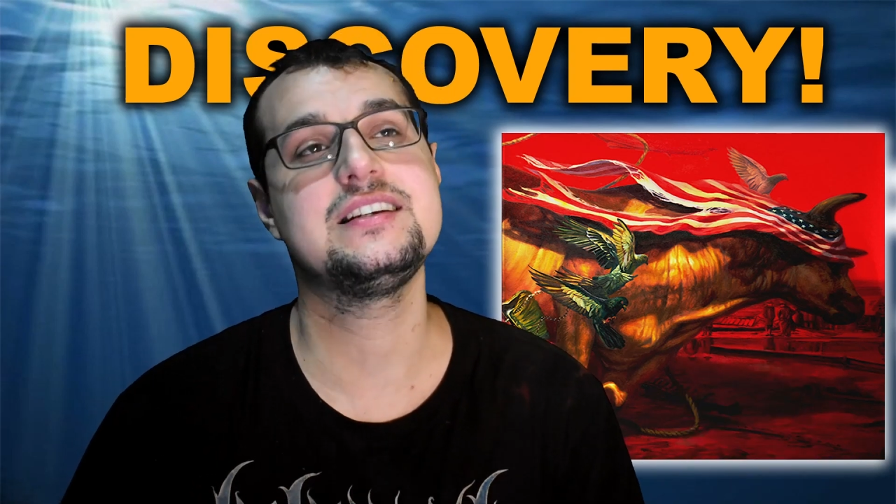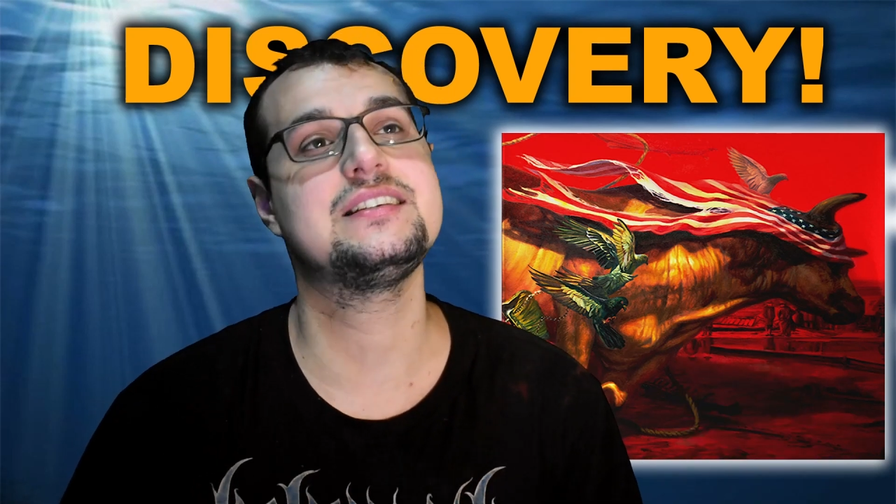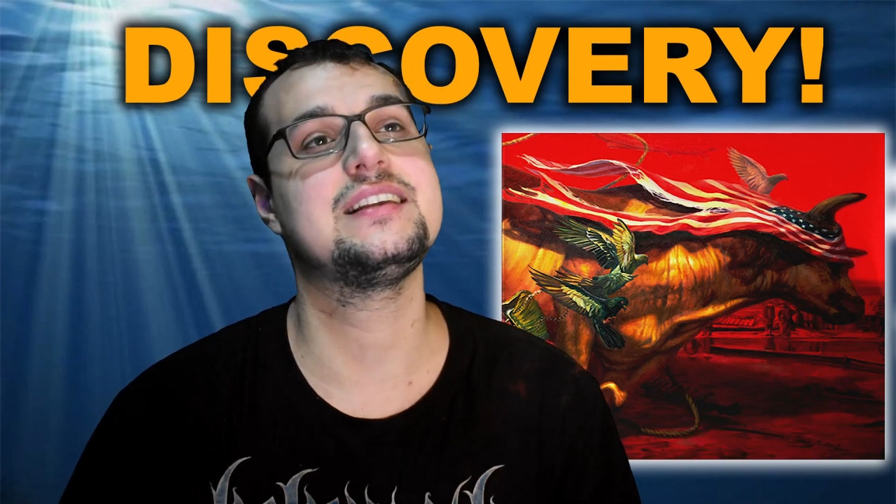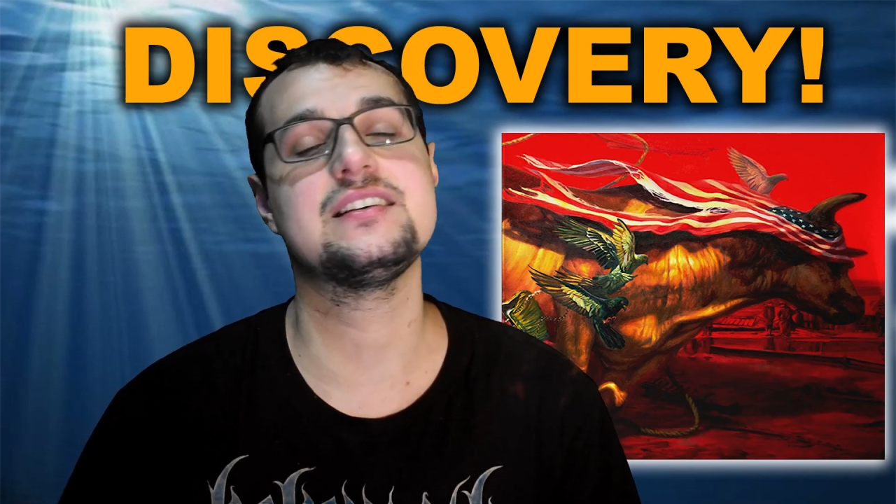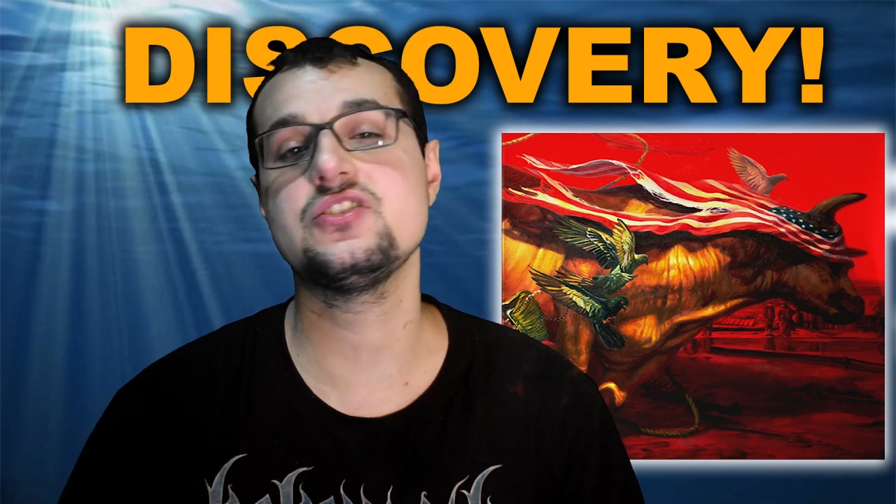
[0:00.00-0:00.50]

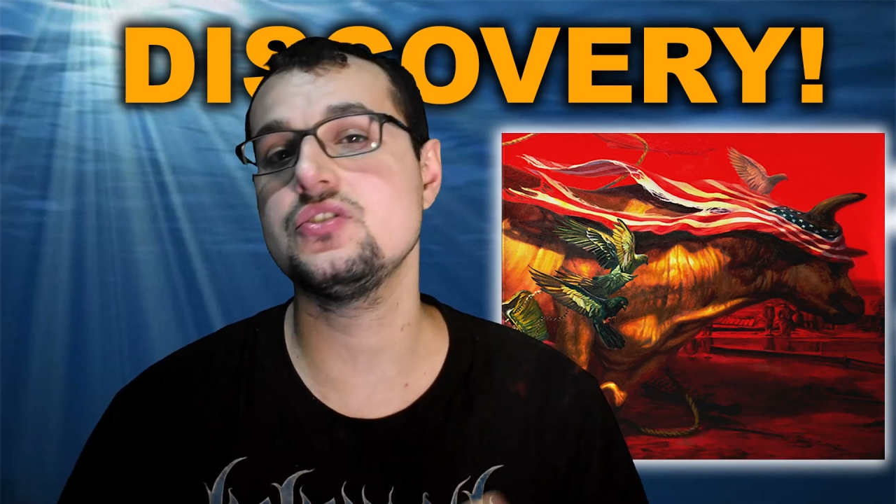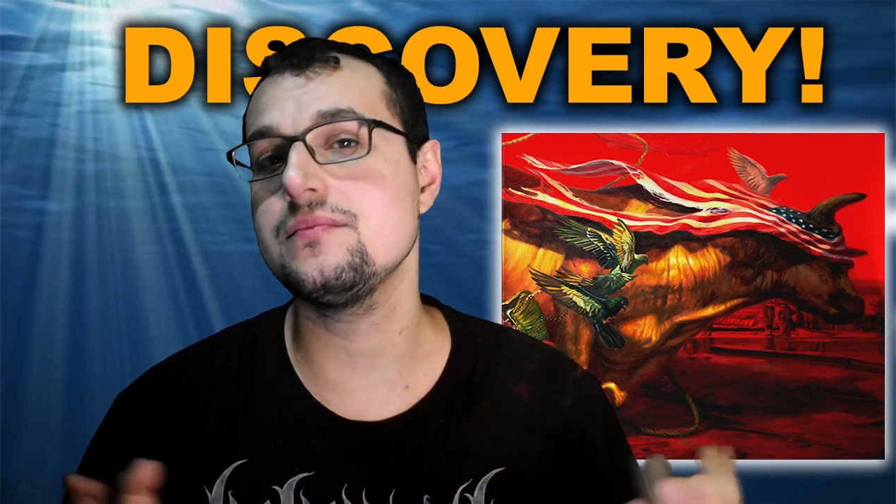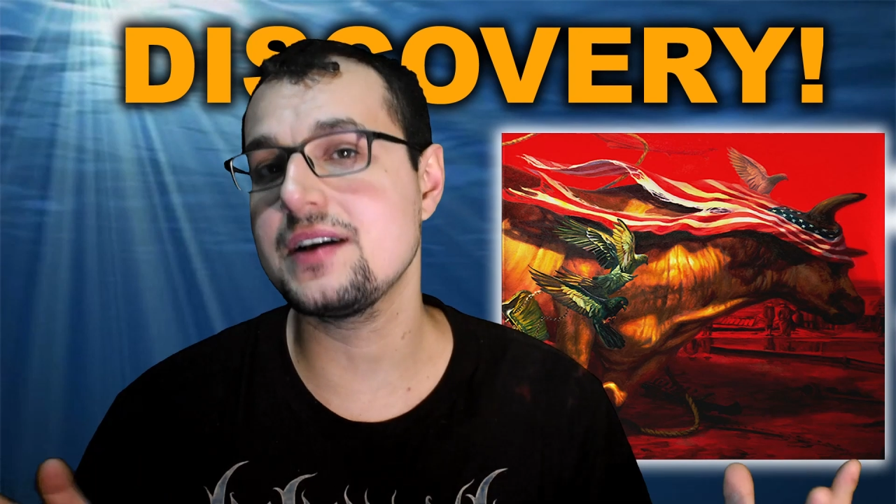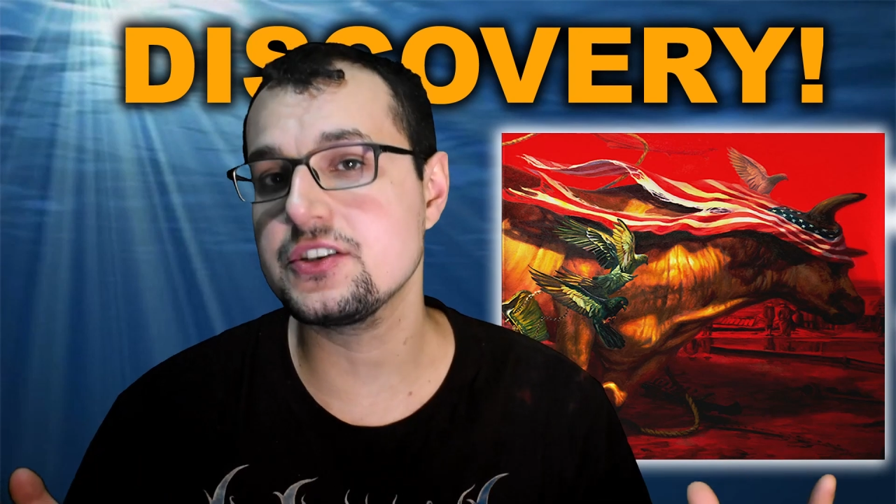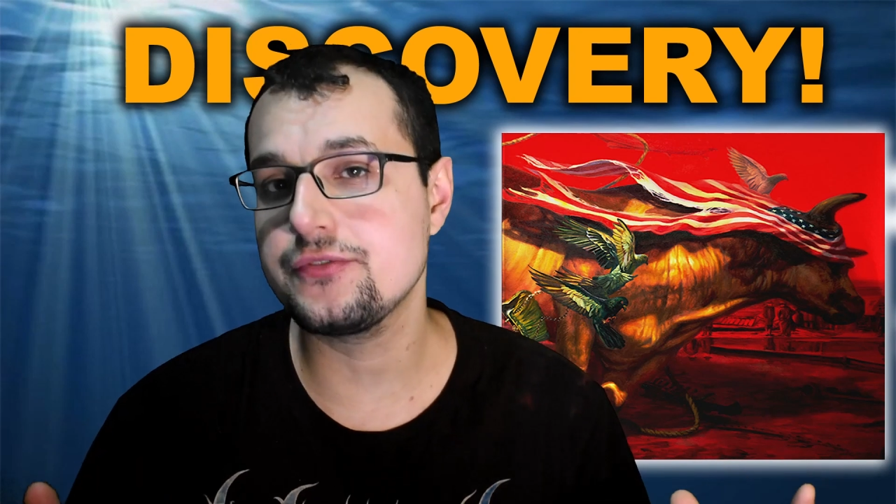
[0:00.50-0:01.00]
just doesn't do
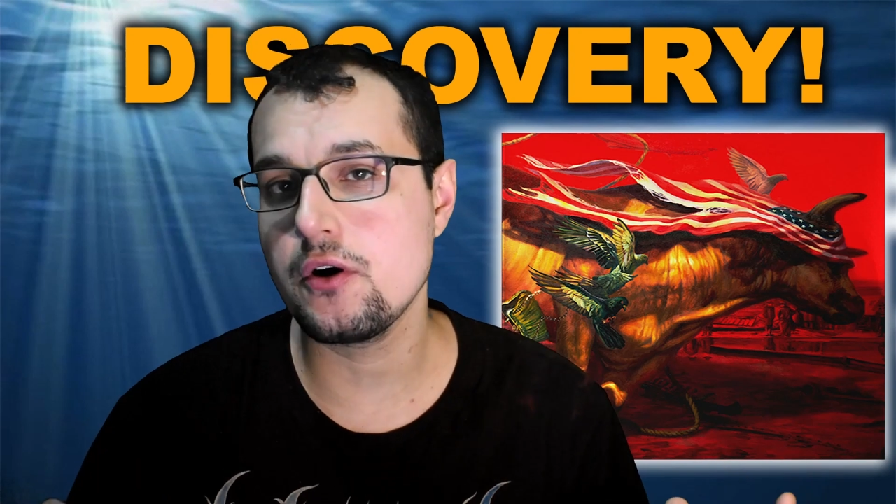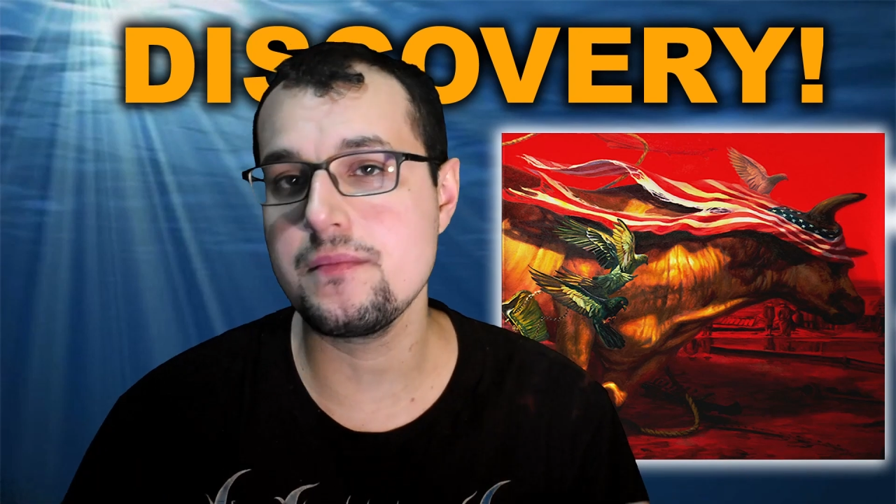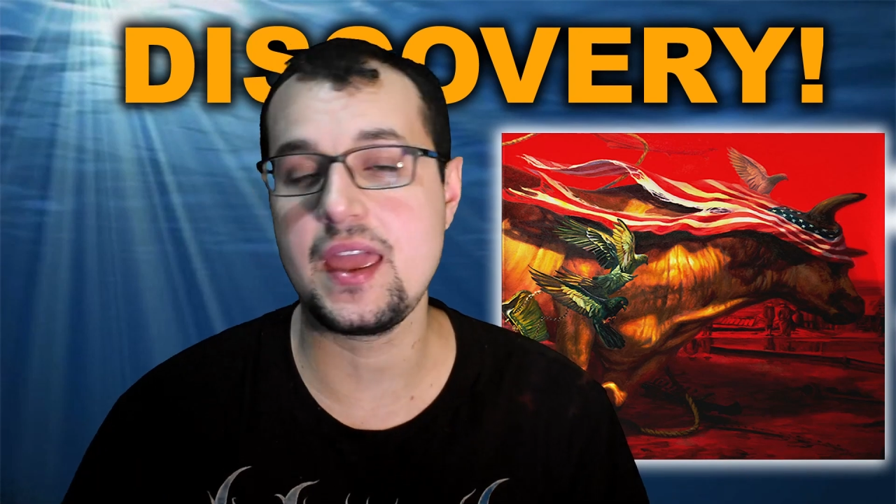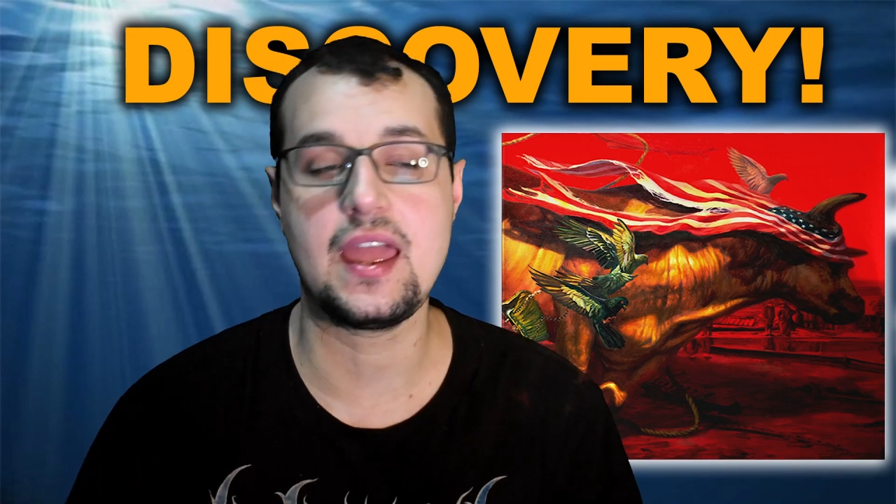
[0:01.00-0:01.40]
much for me.